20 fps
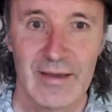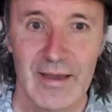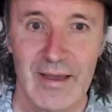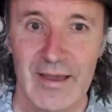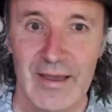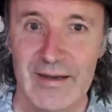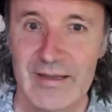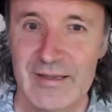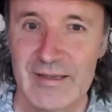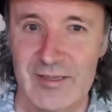
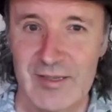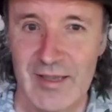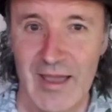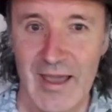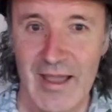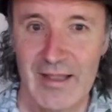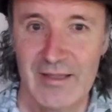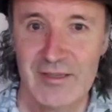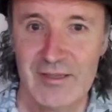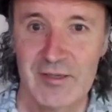and his
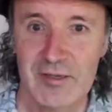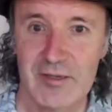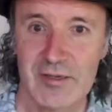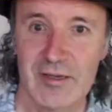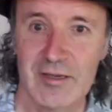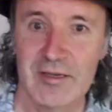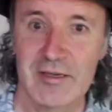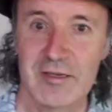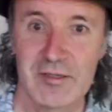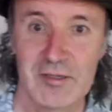answer
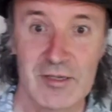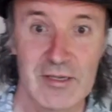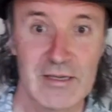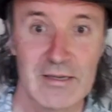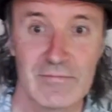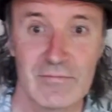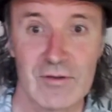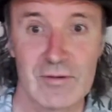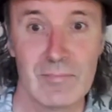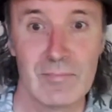is
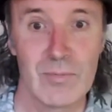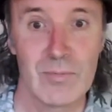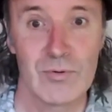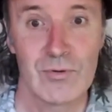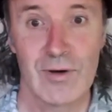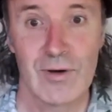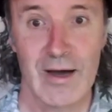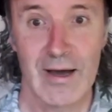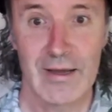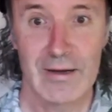even
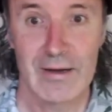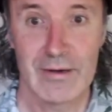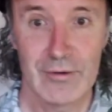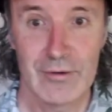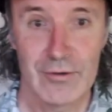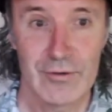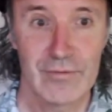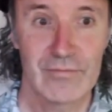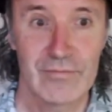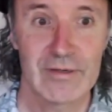more
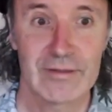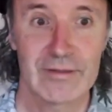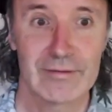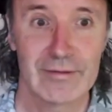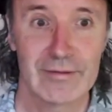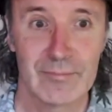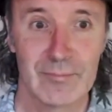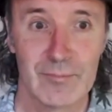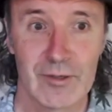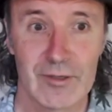unnerving
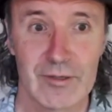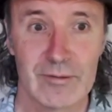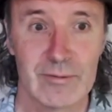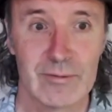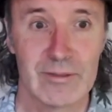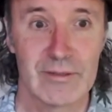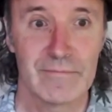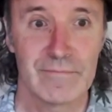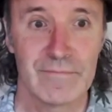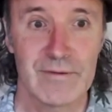than what you
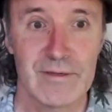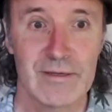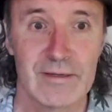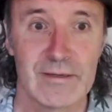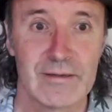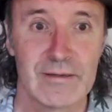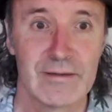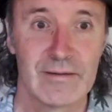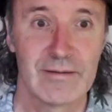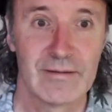had feared.